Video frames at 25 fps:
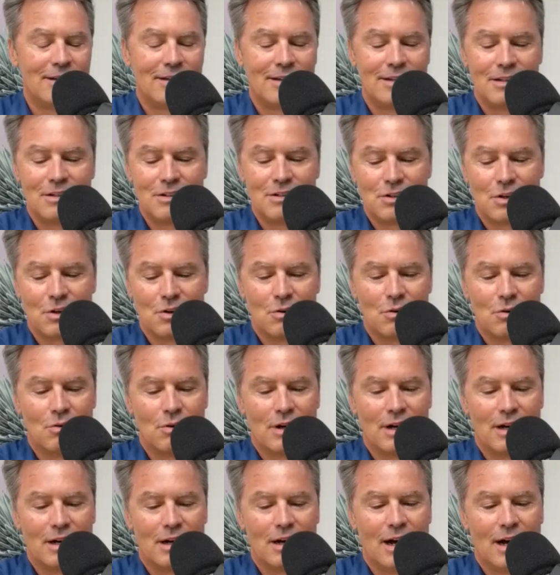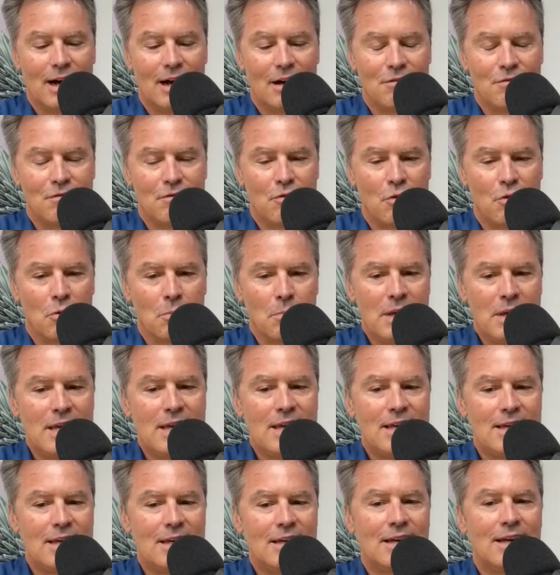So for
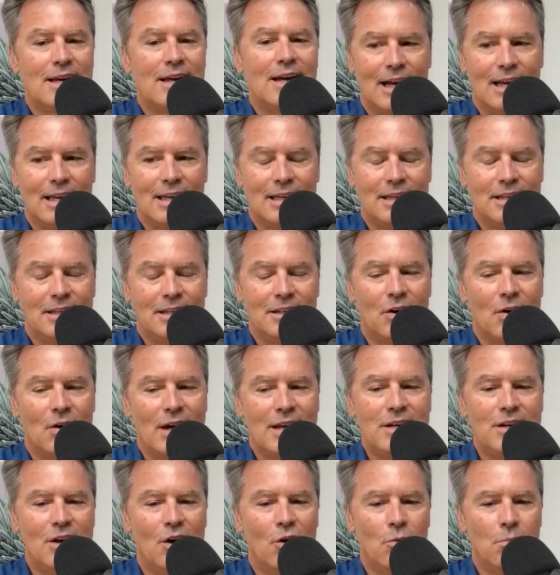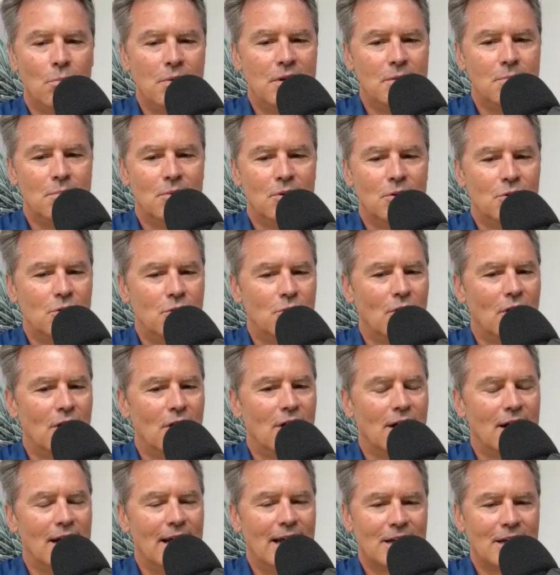me, I know people who
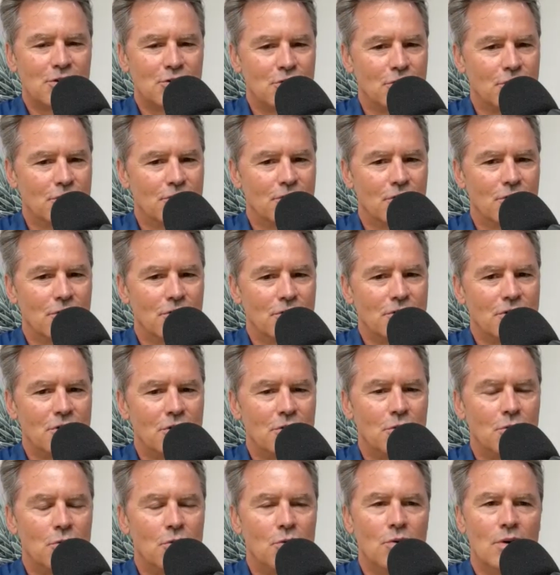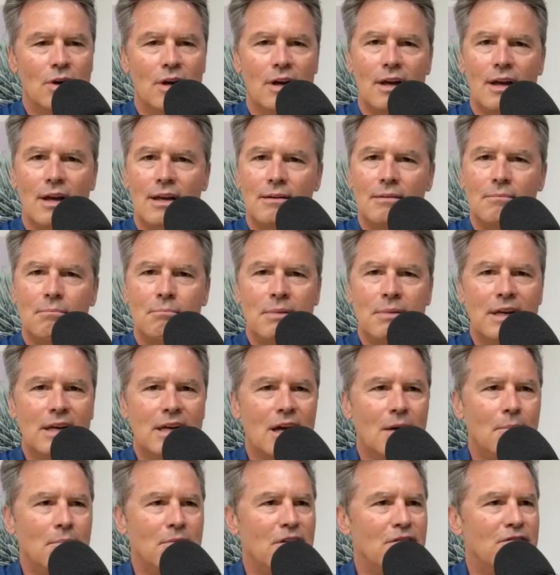are extroverts who pick
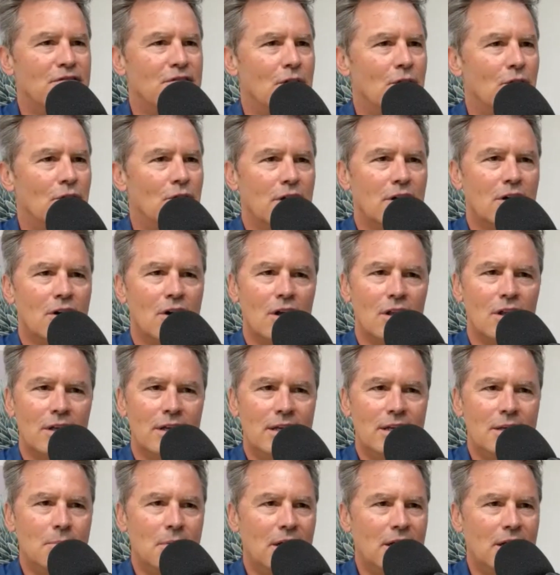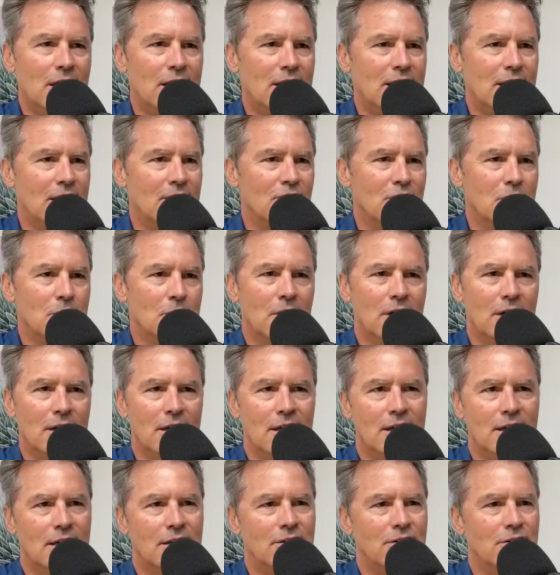up the phone and call anybody and
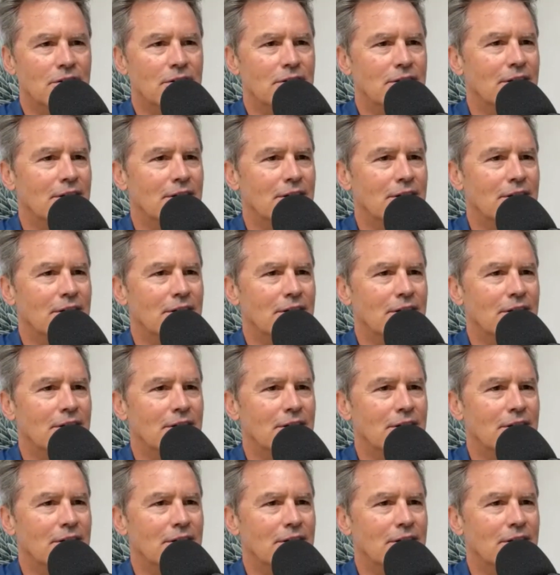everybody and,